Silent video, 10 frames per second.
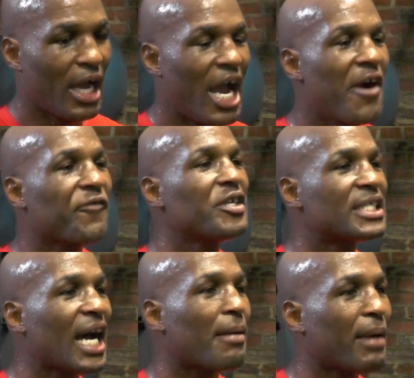every
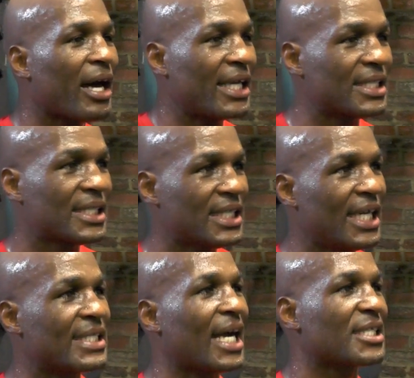time out at this
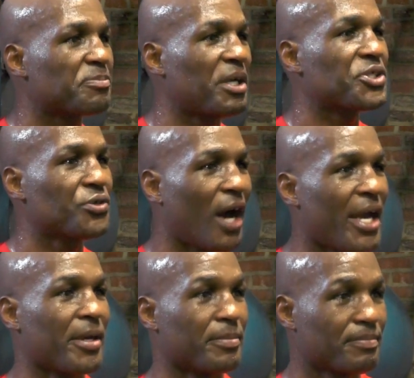stage how special I
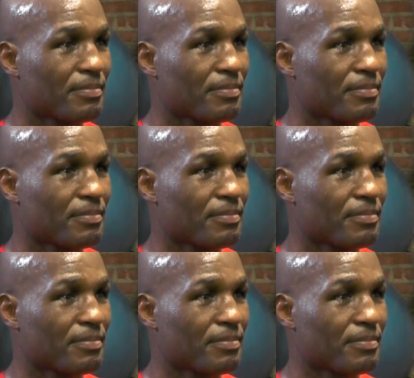am.